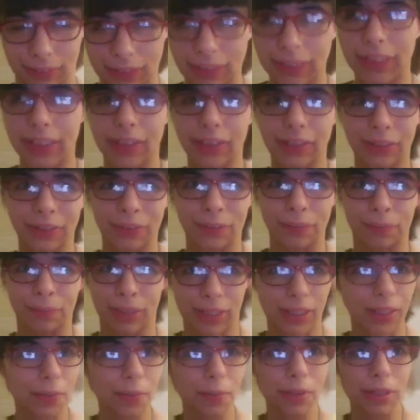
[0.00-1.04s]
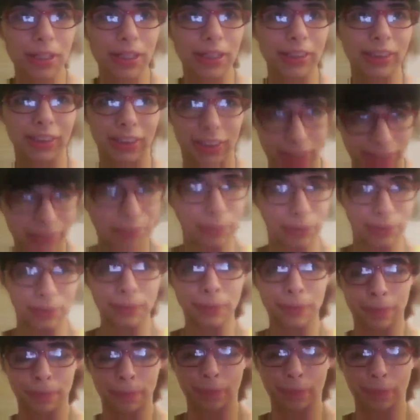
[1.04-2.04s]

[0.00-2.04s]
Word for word: radio power ass demon.